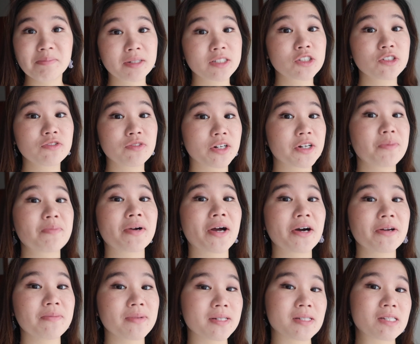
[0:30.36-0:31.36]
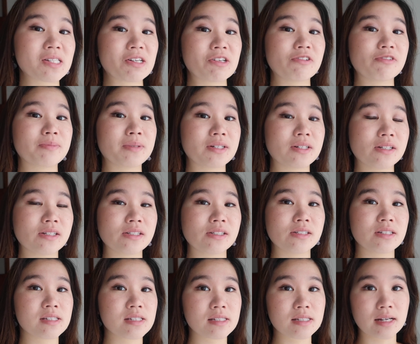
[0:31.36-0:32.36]
I'm actually very proud of myself
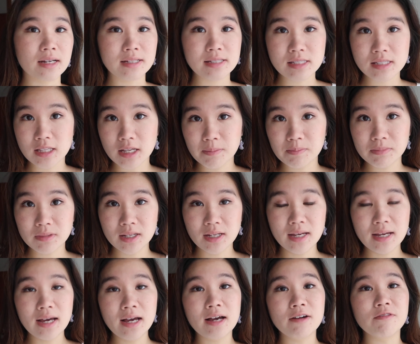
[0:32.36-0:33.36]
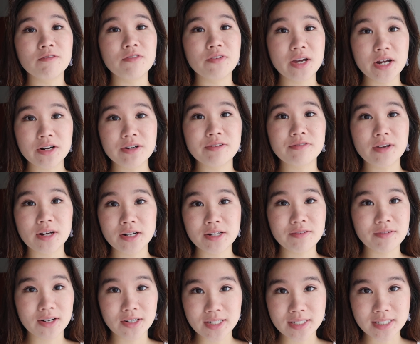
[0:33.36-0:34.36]
because I slept very,
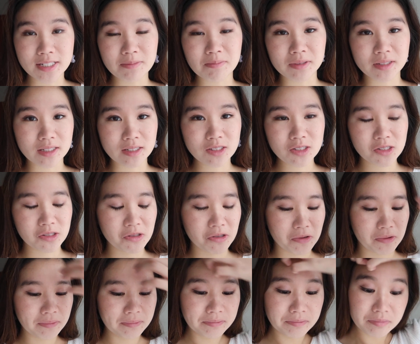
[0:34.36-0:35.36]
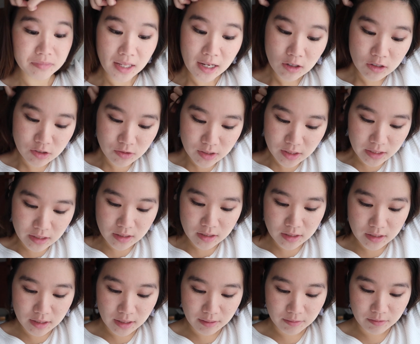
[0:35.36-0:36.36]
very, very deeply. So that was really good.